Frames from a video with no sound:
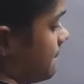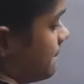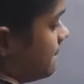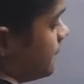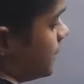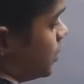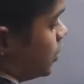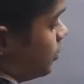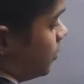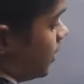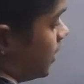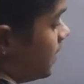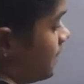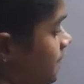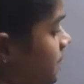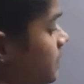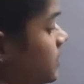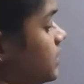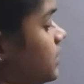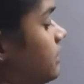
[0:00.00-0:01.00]
Okay.
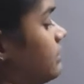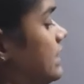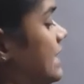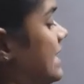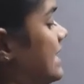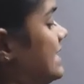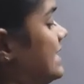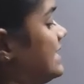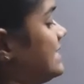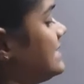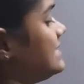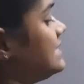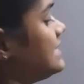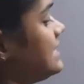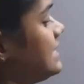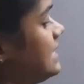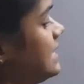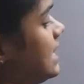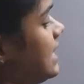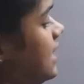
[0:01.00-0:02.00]
Now the ending is
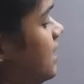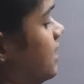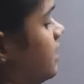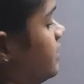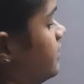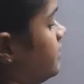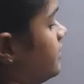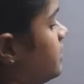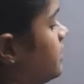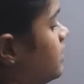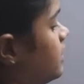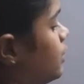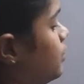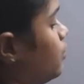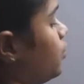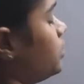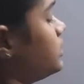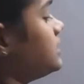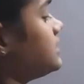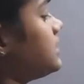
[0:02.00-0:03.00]
ER. Now what
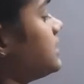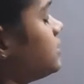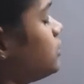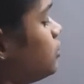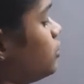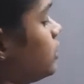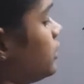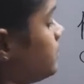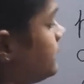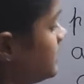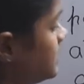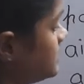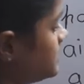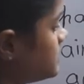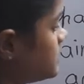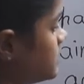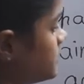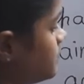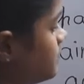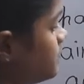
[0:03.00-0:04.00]
does adore means?
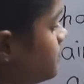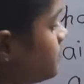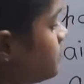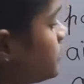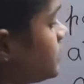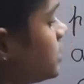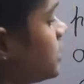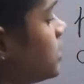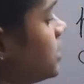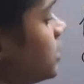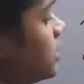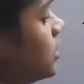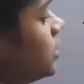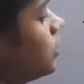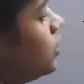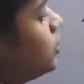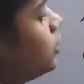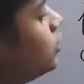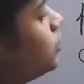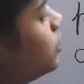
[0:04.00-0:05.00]

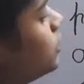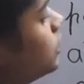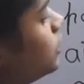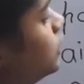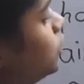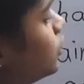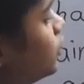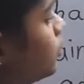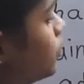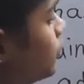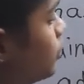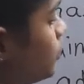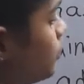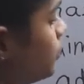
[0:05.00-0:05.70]
To adore.